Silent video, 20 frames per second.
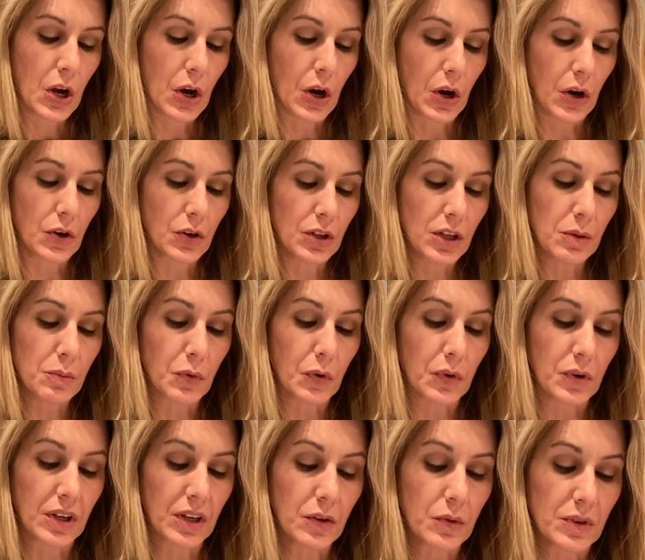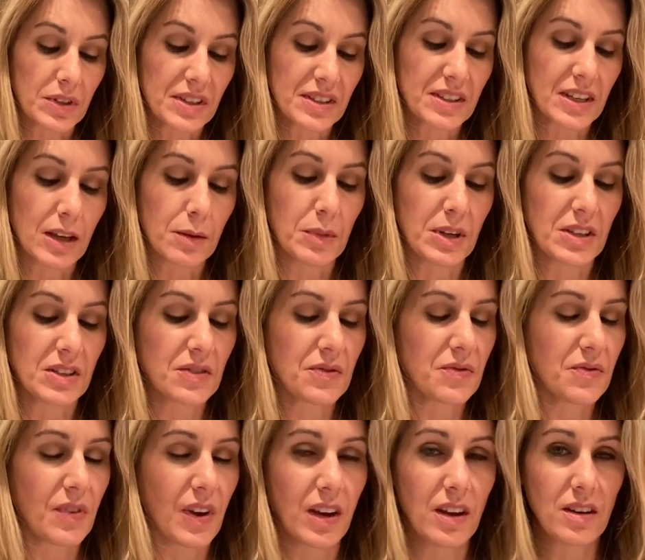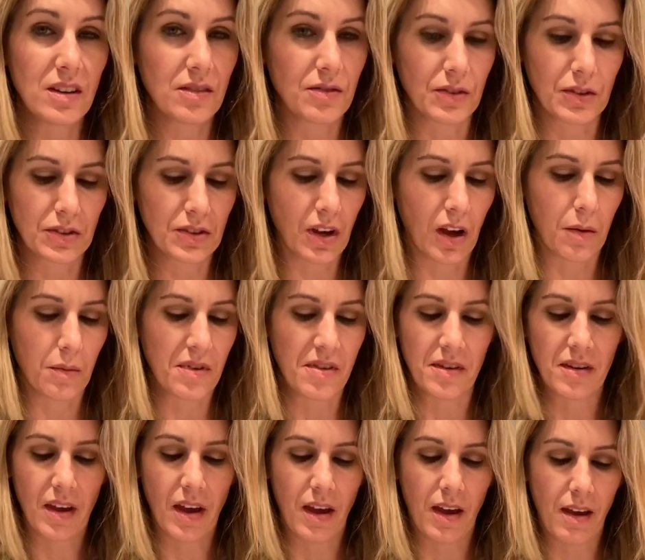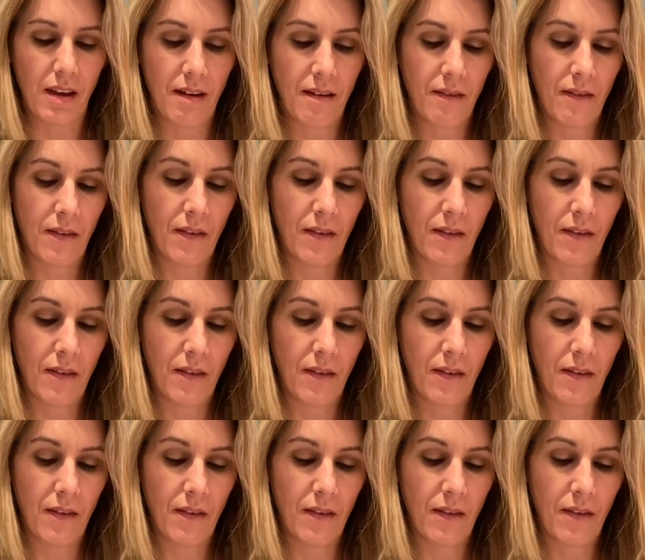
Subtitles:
Early morning was Sammy's favorite time of the day.